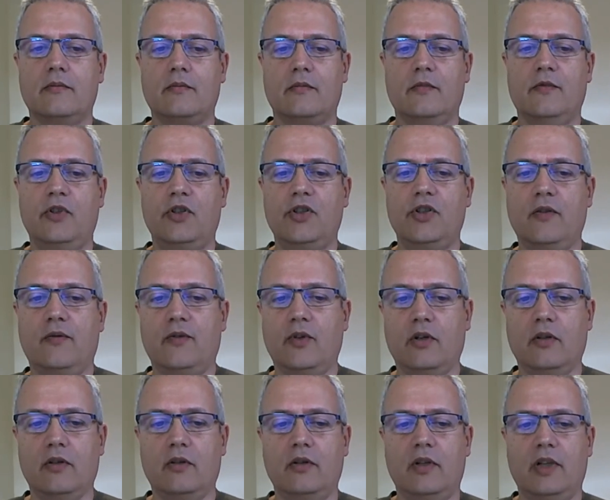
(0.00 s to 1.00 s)
First of
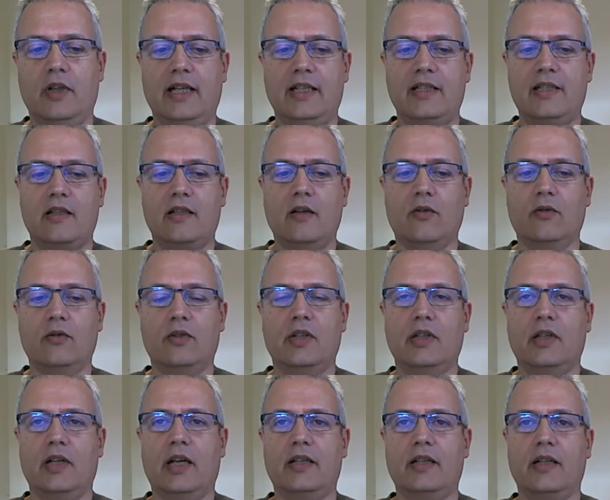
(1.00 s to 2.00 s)
all, let's look
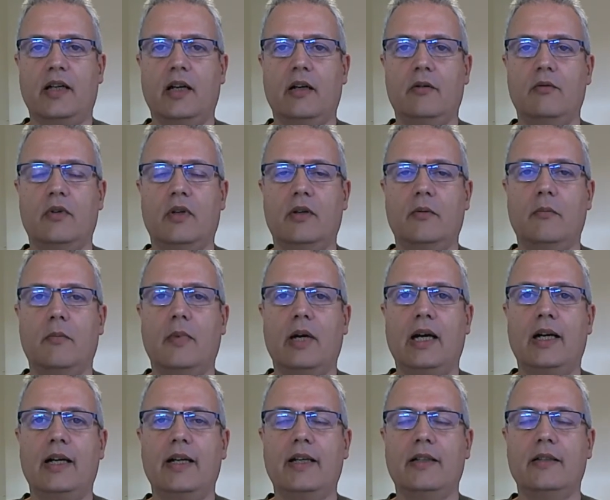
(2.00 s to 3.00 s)
at our
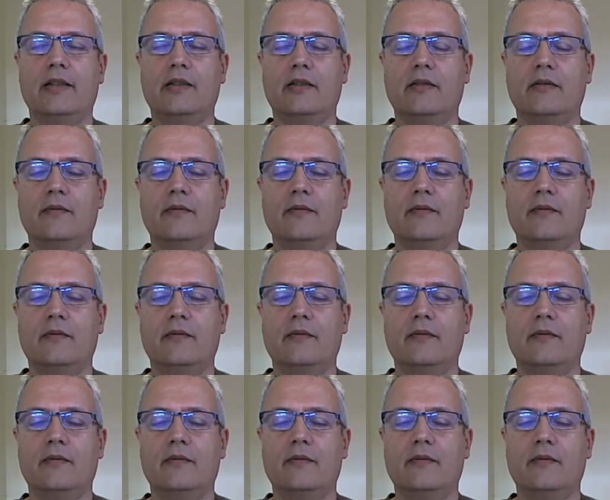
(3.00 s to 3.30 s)
mind.